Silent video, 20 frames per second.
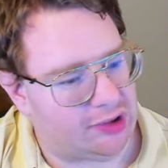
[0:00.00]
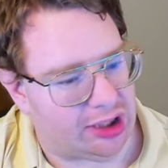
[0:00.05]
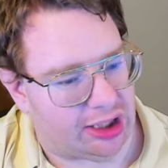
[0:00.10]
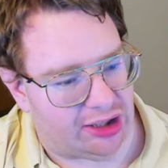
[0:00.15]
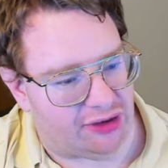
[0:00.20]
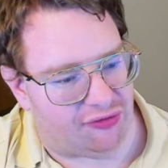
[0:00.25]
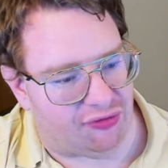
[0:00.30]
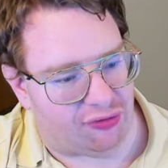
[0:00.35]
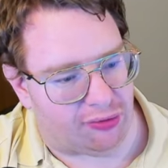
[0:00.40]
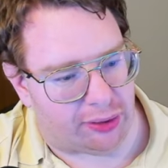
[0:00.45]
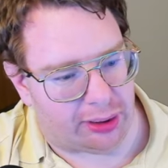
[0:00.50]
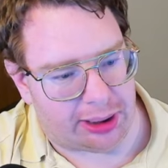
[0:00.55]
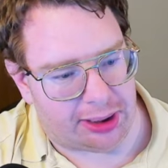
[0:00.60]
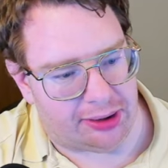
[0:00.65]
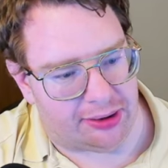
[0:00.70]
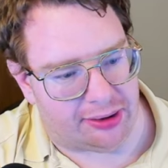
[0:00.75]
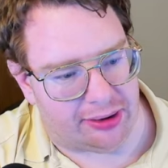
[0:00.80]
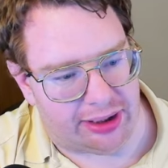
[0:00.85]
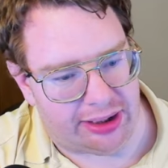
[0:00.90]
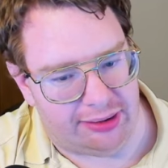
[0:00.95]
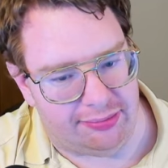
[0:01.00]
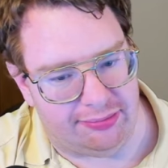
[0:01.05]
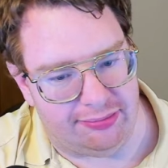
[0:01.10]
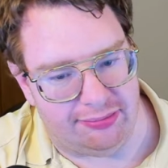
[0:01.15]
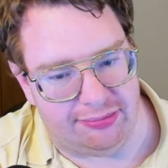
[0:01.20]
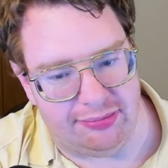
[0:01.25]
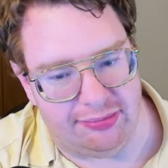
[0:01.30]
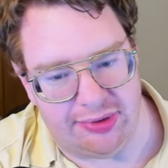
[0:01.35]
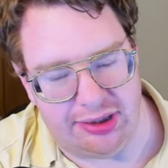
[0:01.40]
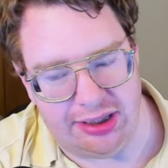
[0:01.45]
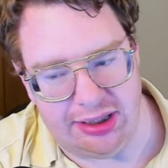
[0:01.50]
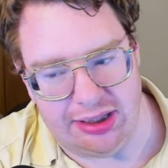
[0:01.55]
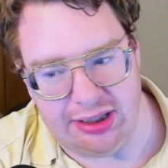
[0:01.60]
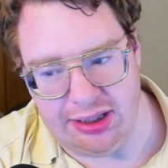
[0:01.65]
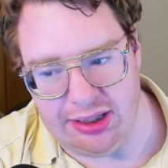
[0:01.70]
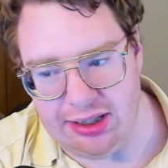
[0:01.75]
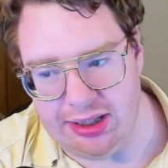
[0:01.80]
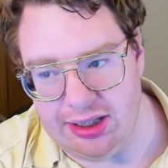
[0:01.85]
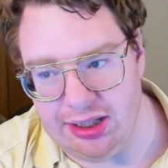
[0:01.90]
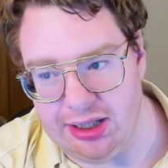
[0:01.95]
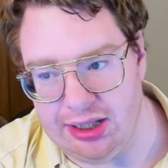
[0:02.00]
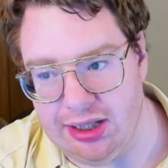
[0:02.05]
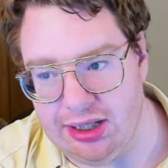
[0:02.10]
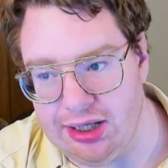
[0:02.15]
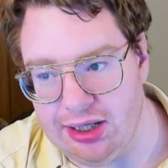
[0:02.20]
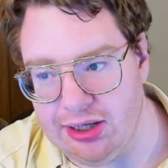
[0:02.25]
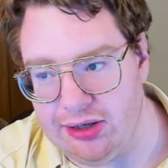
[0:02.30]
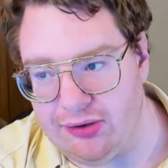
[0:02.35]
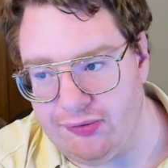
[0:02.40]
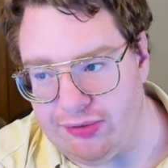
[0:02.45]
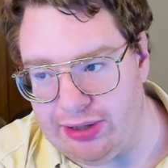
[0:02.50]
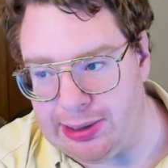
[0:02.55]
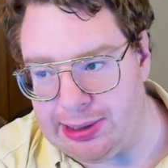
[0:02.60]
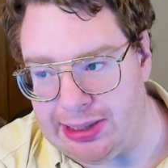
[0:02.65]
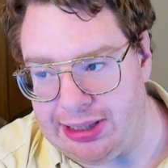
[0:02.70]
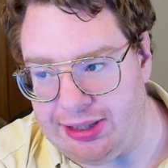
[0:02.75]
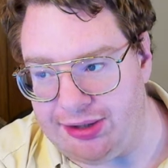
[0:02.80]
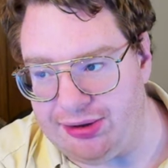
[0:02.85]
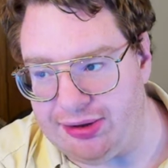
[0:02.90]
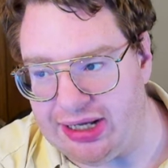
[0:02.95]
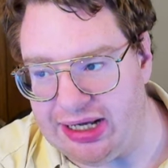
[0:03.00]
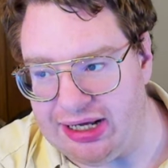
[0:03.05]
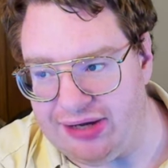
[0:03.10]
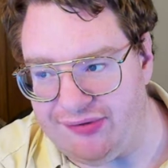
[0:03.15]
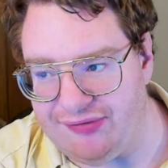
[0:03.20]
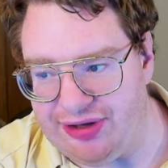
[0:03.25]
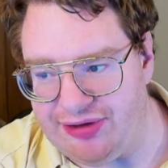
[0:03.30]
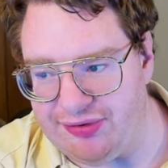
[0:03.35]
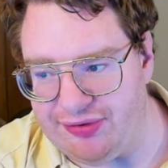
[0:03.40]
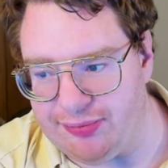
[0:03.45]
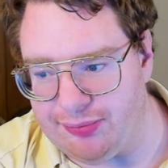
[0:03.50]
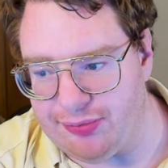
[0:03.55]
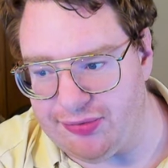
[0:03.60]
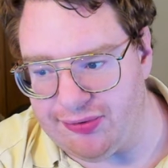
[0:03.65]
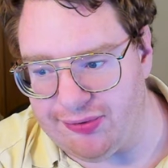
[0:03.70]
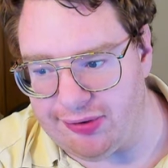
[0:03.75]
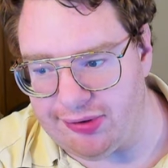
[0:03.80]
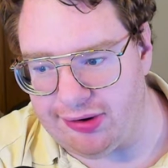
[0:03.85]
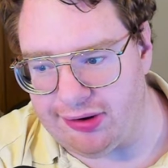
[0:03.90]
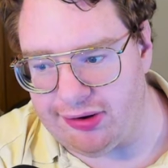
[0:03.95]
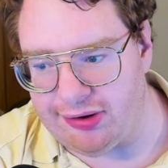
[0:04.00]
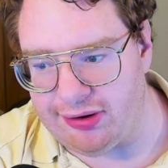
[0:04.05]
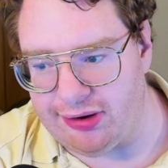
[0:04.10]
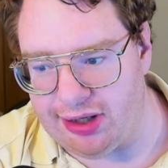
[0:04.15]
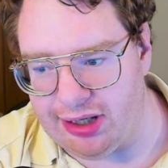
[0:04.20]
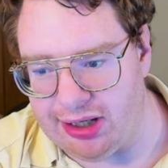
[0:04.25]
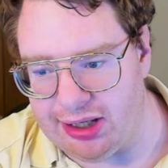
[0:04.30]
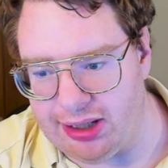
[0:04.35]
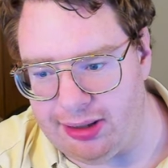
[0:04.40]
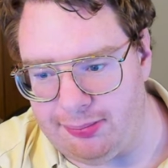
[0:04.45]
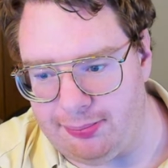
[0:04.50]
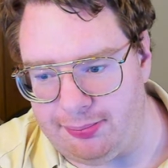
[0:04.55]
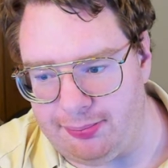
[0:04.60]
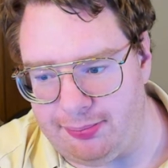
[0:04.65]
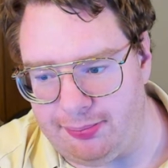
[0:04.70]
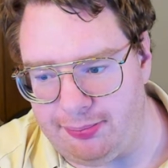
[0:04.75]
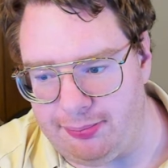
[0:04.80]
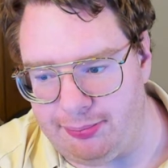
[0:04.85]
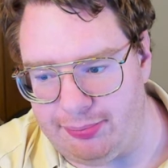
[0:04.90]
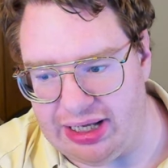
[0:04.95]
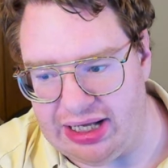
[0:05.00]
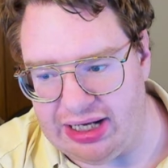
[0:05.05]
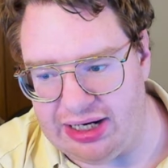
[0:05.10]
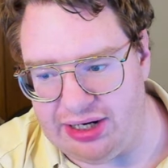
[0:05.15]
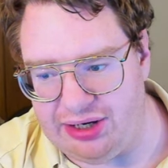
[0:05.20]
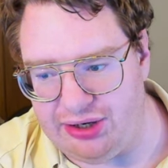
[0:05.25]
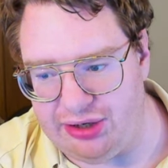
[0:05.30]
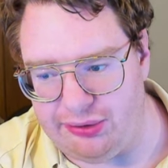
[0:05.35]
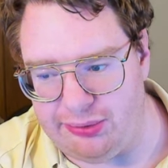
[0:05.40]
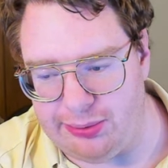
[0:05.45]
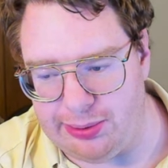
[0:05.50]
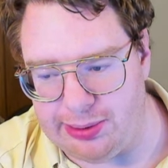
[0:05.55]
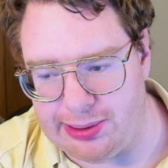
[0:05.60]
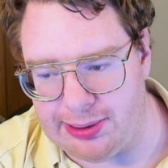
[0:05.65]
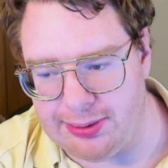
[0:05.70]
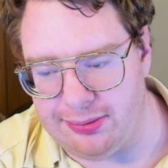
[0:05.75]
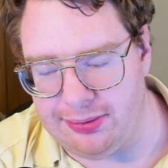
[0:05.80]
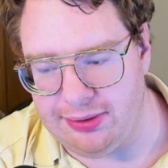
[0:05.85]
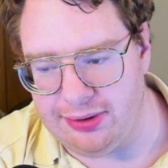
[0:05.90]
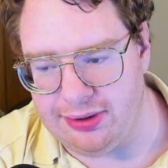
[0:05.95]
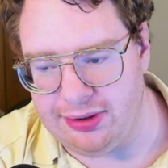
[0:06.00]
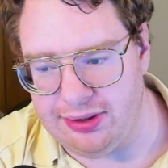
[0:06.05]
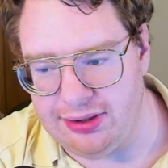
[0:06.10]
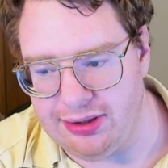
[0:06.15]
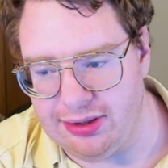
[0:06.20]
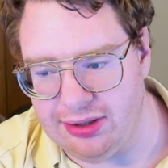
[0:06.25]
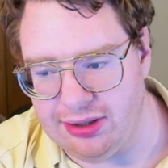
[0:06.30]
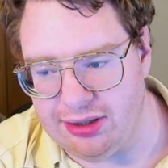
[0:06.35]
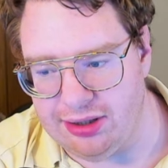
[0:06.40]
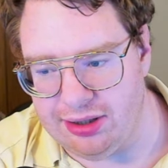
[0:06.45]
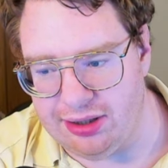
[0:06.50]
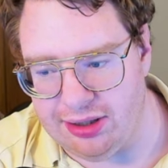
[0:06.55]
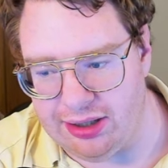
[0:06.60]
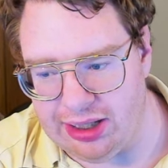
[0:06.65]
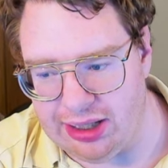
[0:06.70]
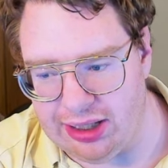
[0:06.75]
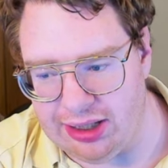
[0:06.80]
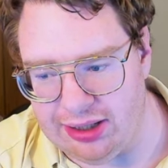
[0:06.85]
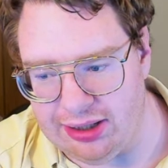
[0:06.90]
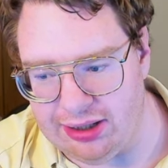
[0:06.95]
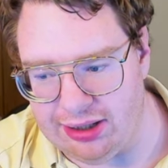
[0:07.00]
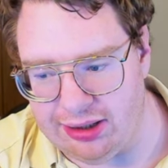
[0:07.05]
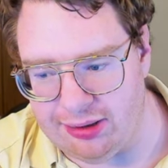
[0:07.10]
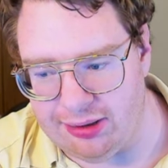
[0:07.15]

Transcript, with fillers: Unfortunately, we seem to have even more bad news on